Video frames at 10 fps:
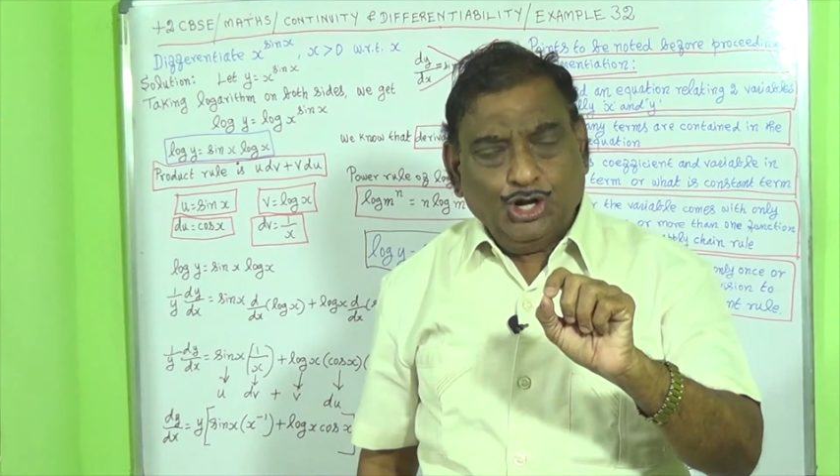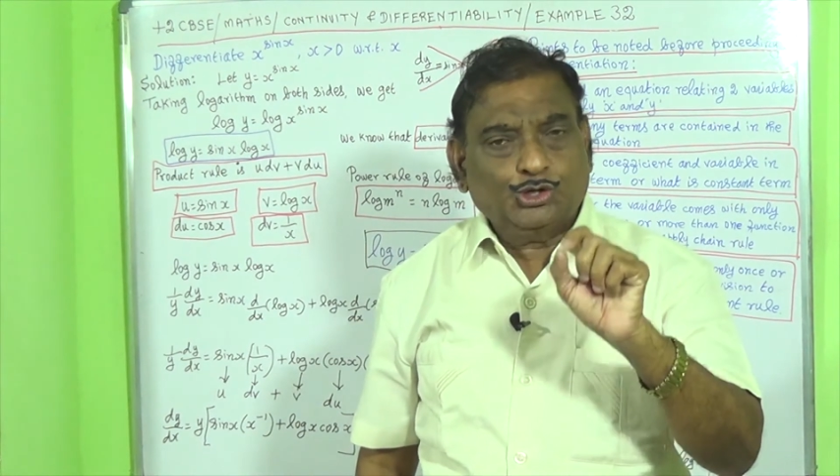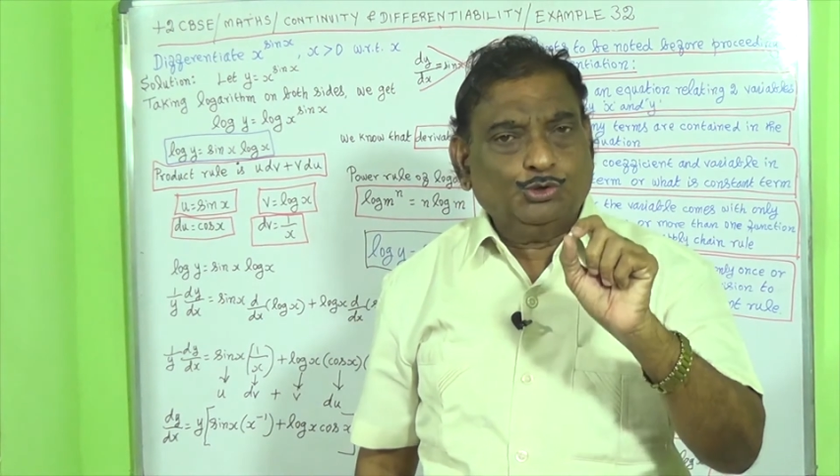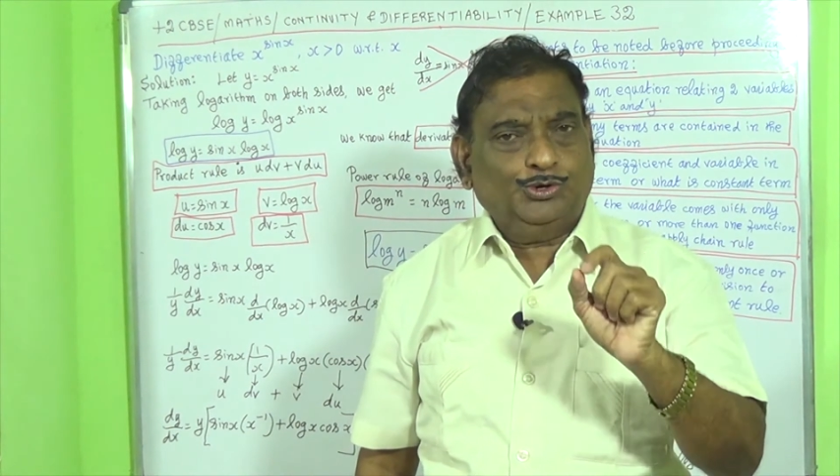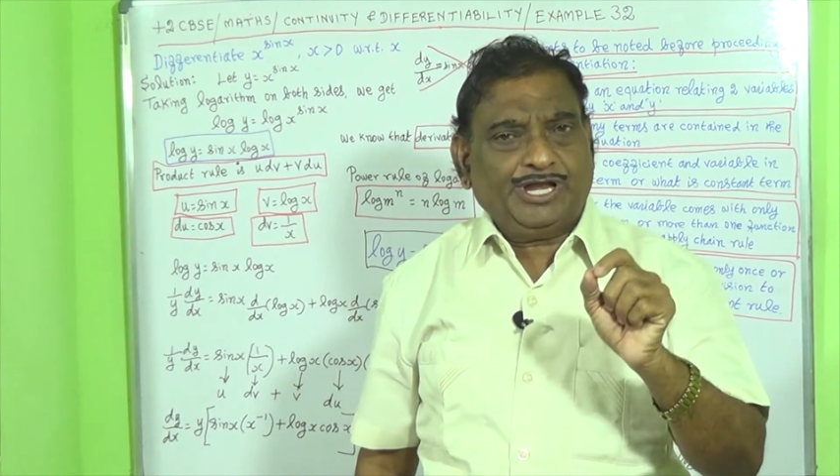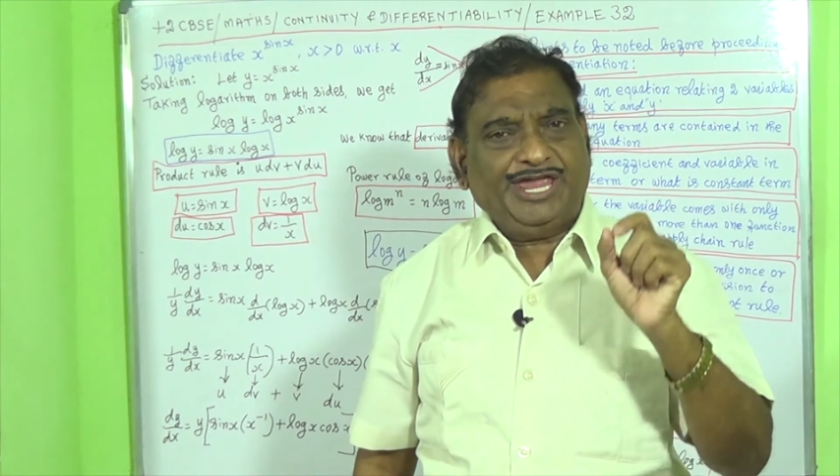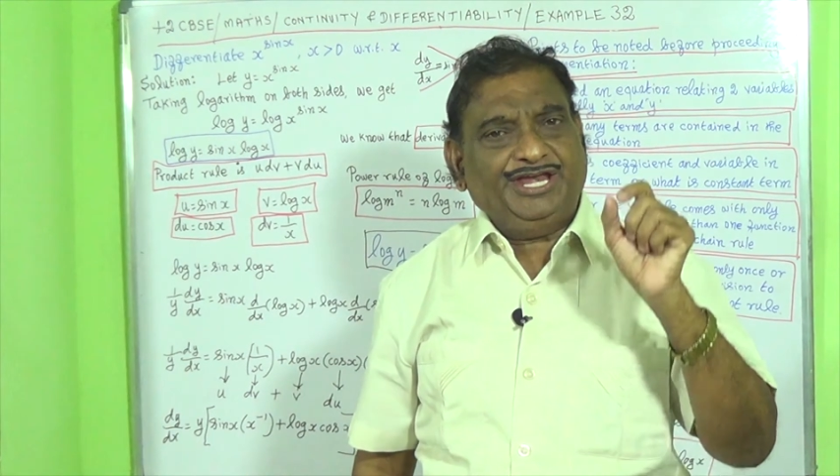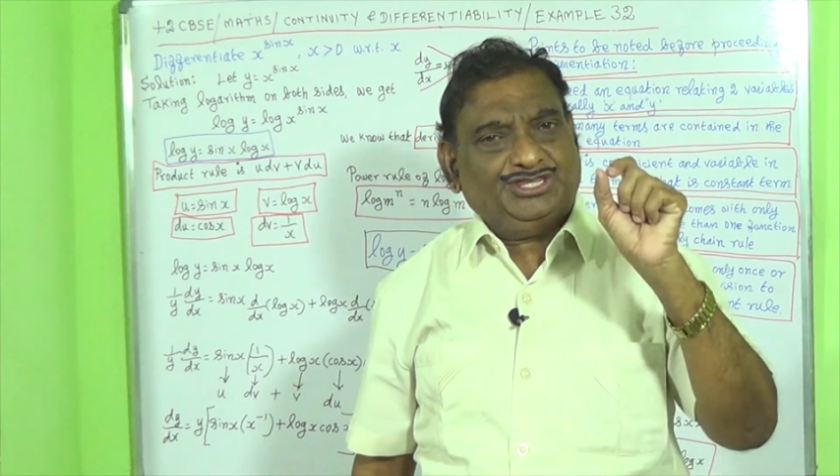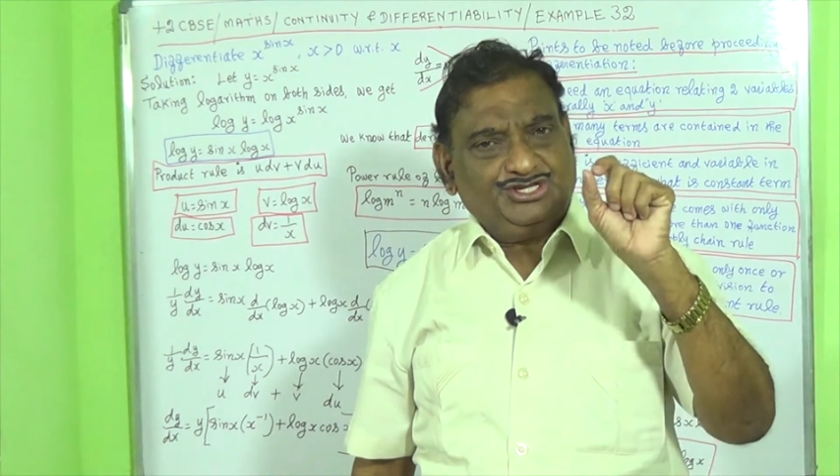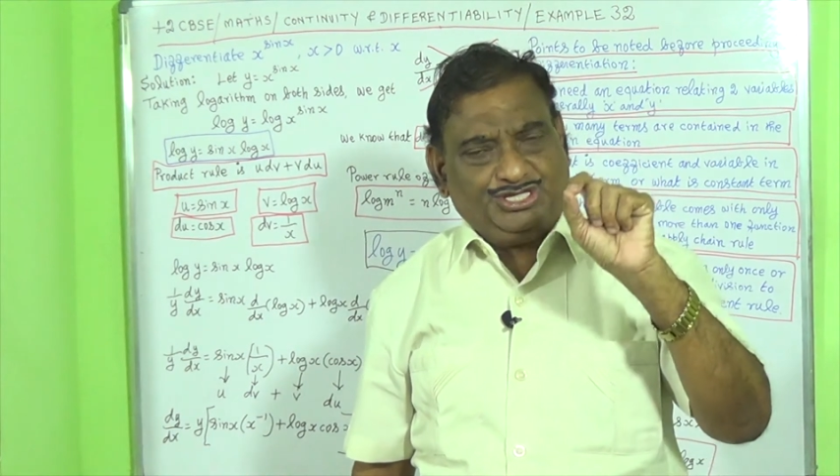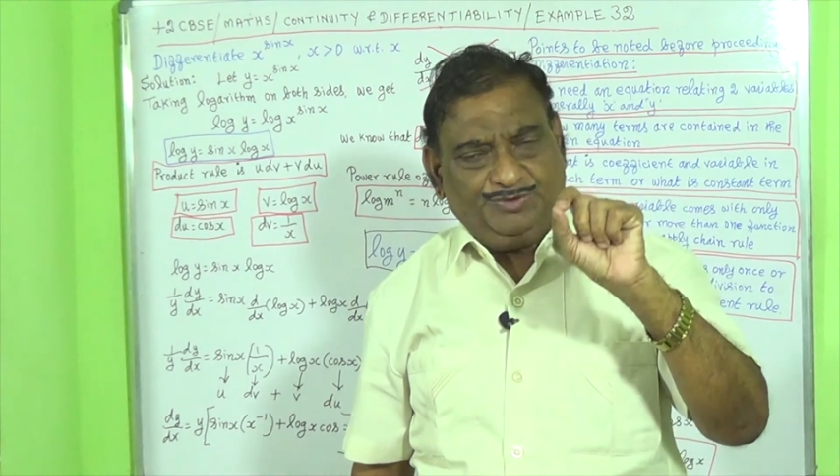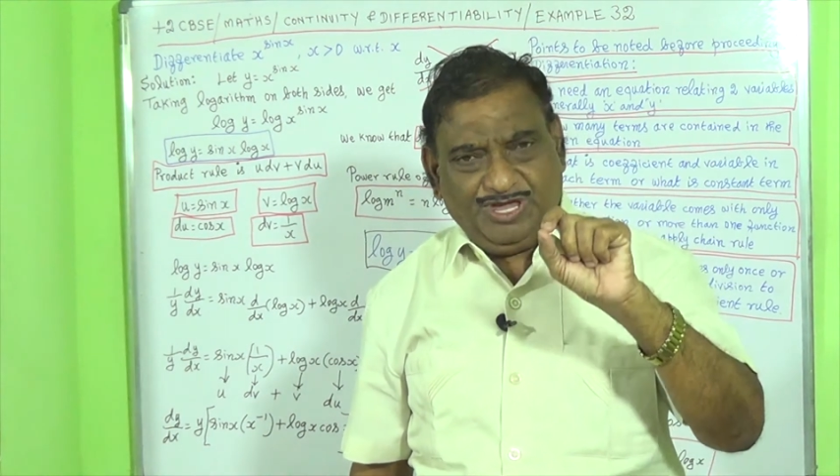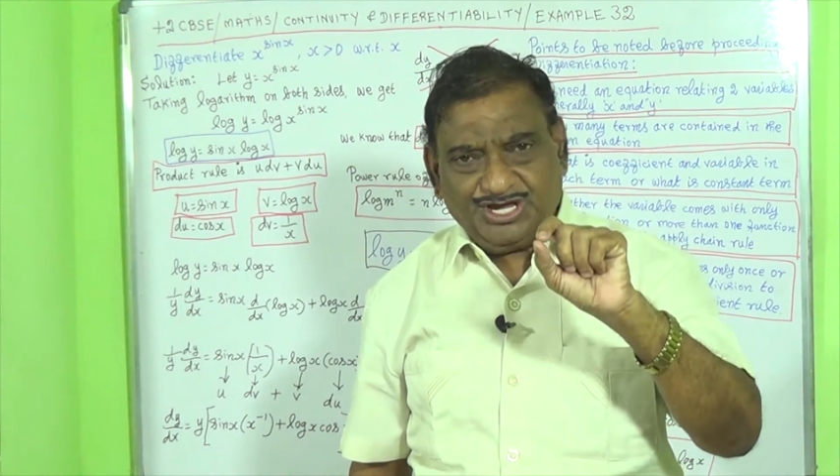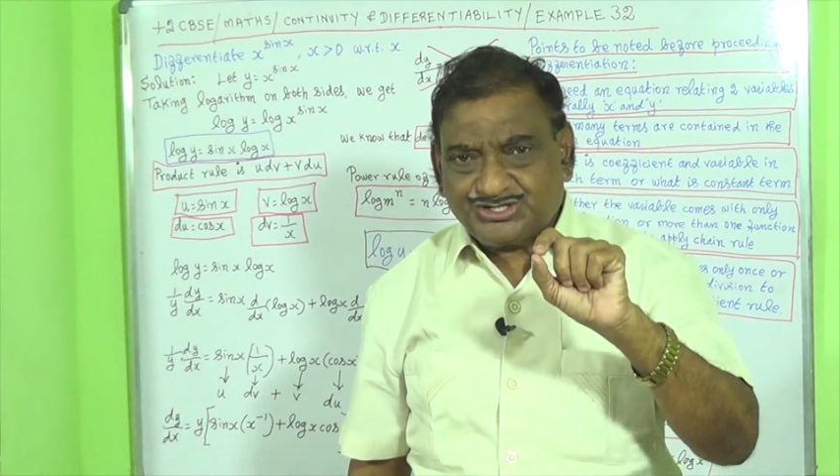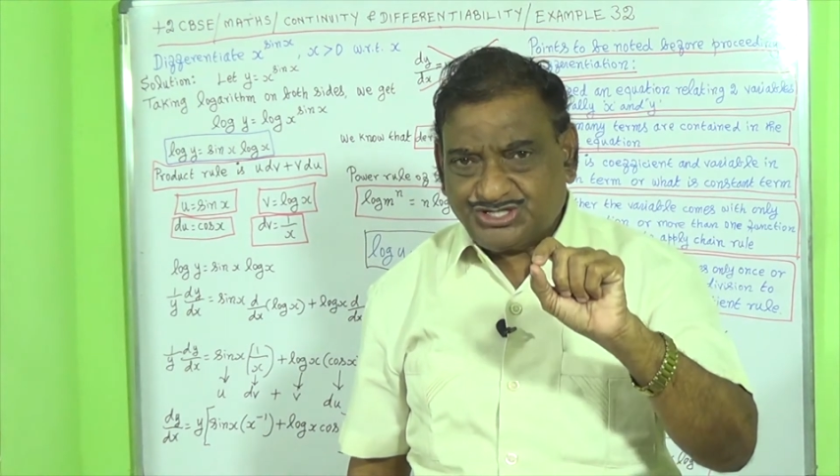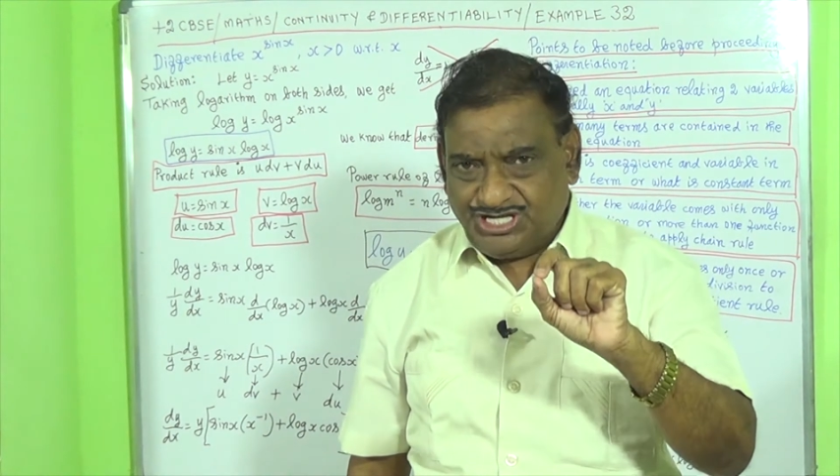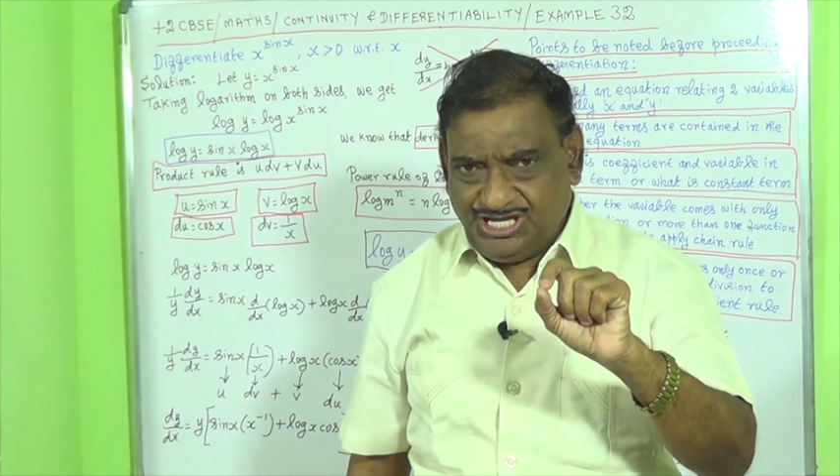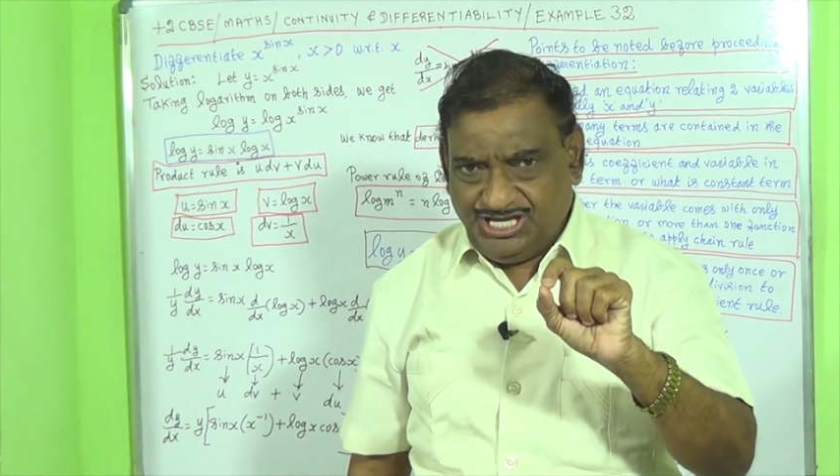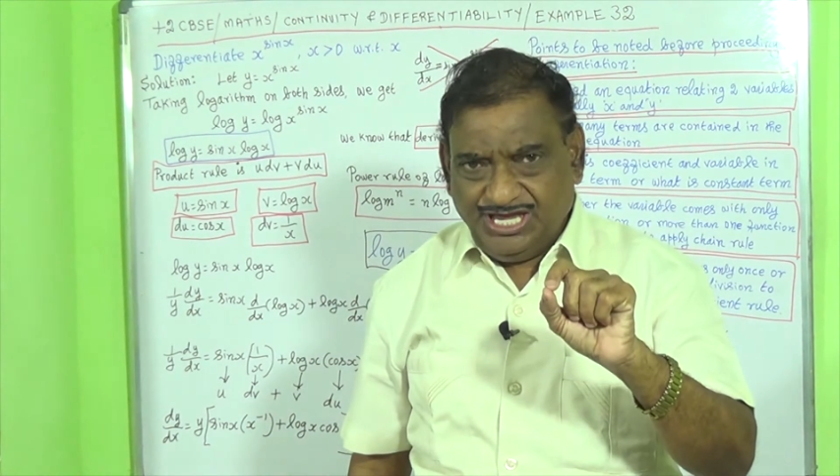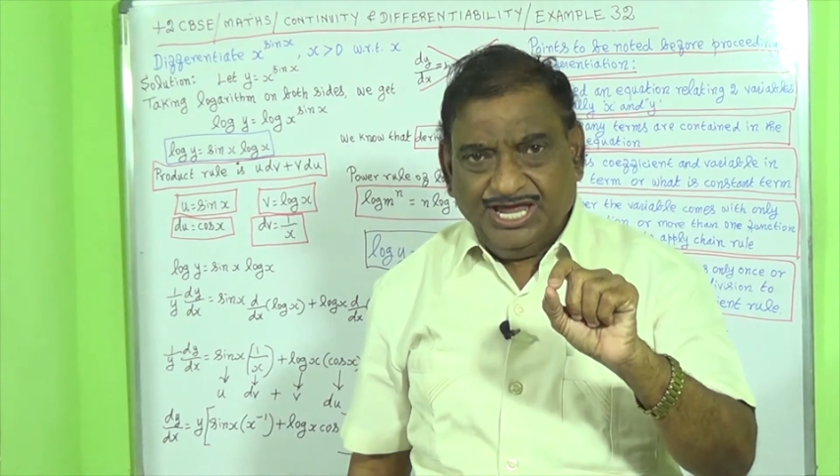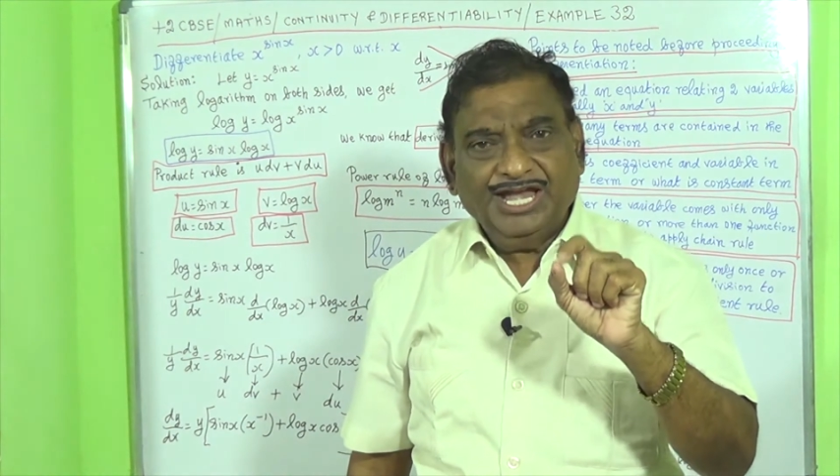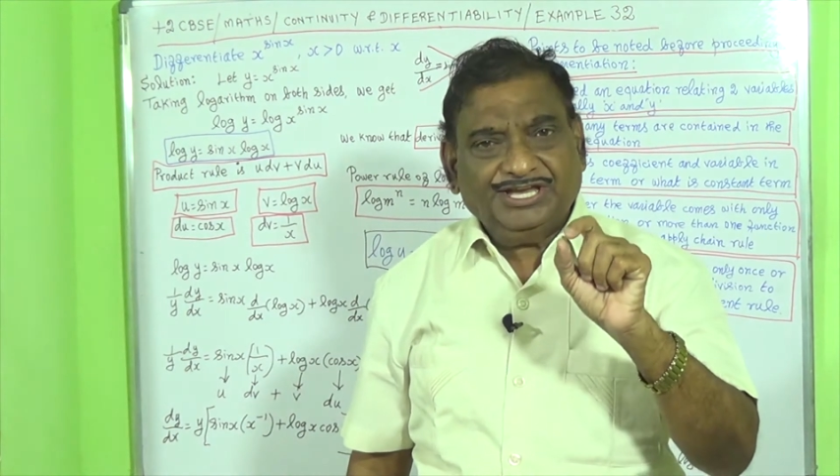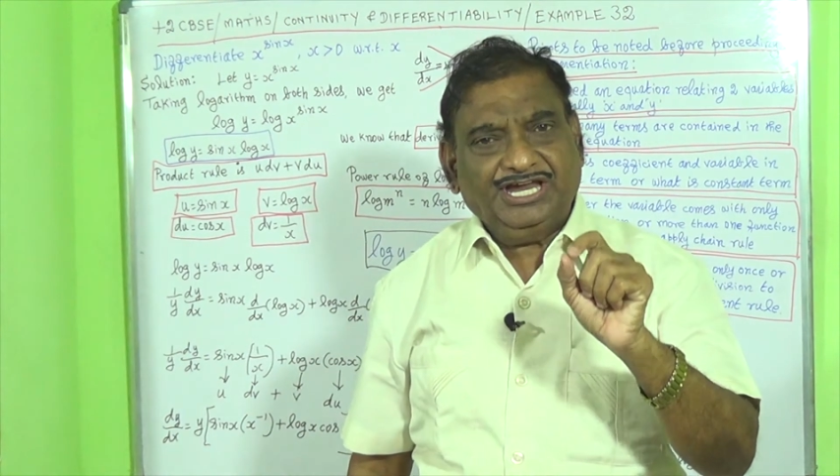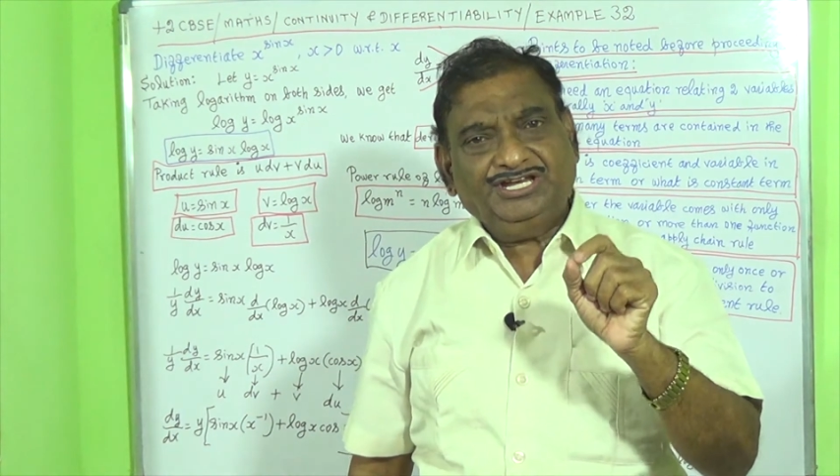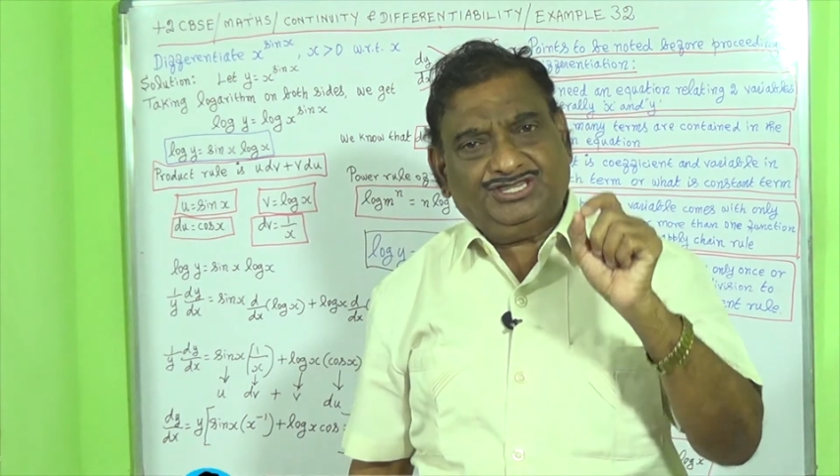to 9th Cbse, 10th